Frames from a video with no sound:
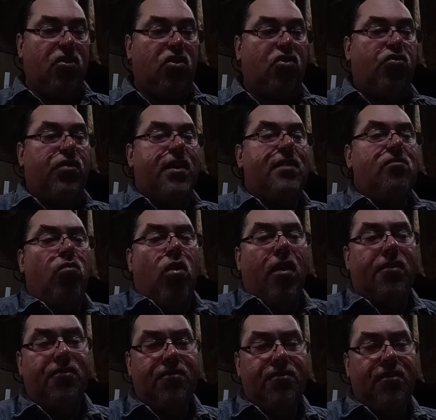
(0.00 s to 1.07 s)
Green
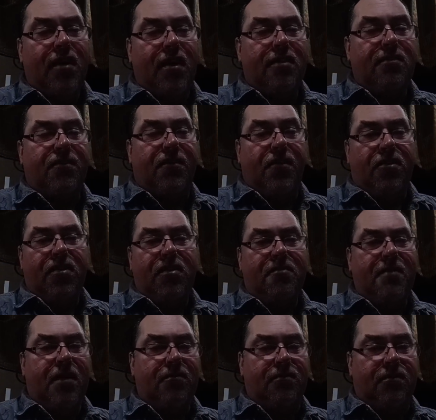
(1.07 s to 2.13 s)
waters and verdant
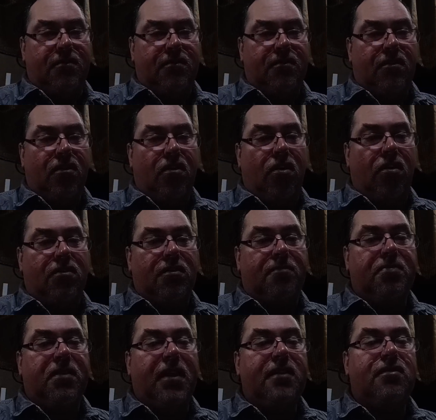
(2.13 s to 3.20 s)
mountains are the
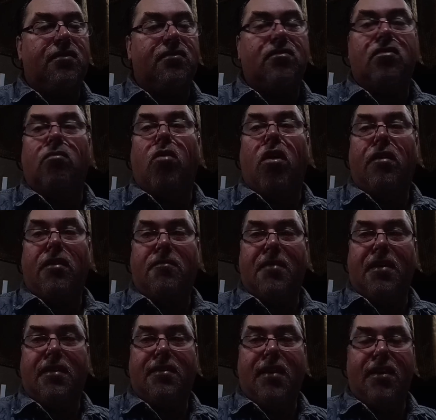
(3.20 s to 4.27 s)
places to walk in
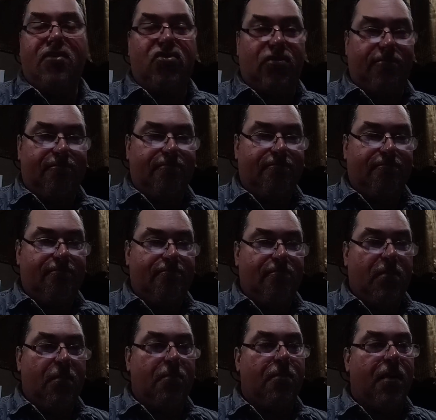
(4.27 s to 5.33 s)
meditation.
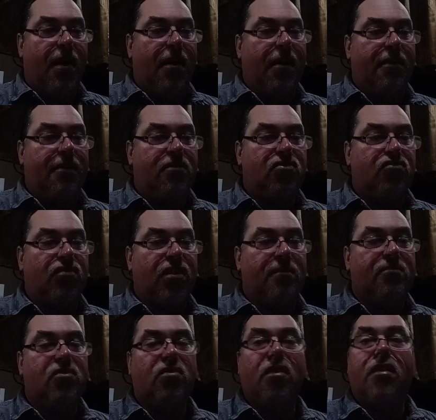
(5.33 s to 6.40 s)
By the
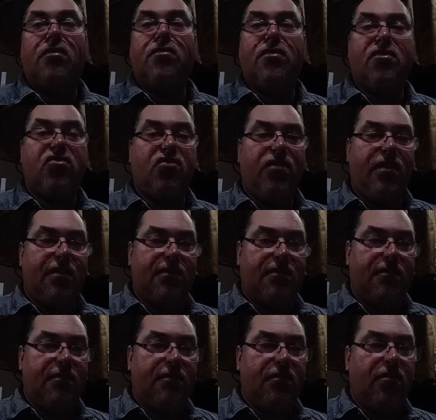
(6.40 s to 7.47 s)
streams or under the
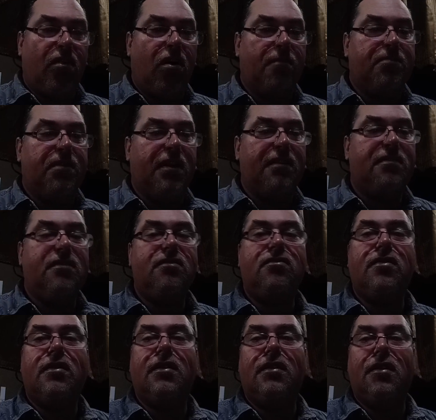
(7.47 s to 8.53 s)
trees are places
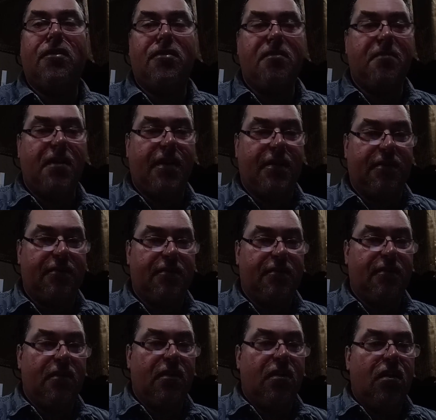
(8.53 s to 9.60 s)
to clear the mind.
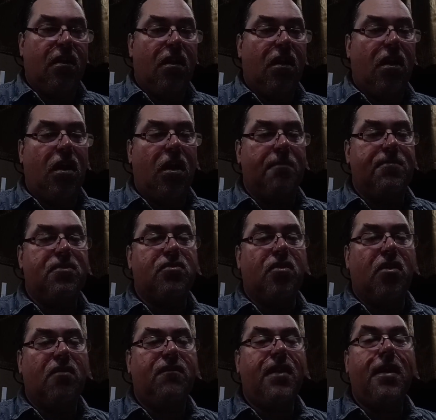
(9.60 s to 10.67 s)

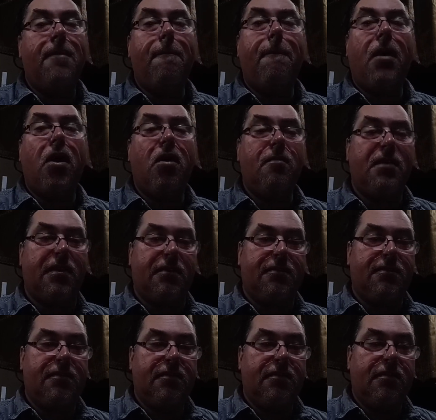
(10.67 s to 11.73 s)
Observe
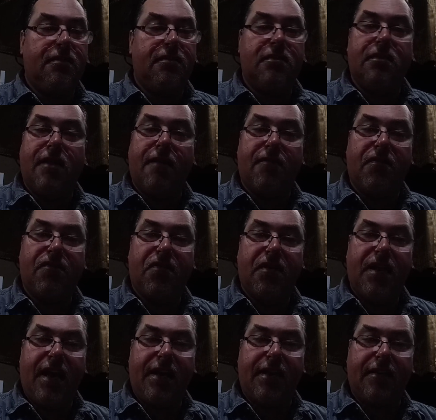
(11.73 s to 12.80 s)
impermanence, Never
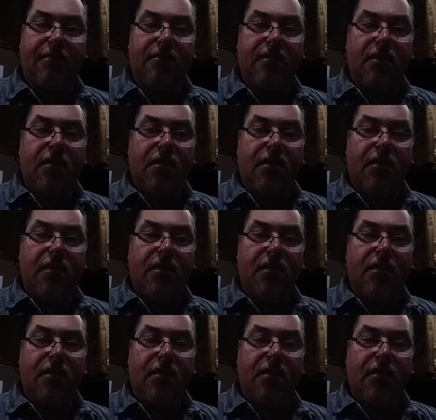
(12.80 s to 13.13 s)
forget it.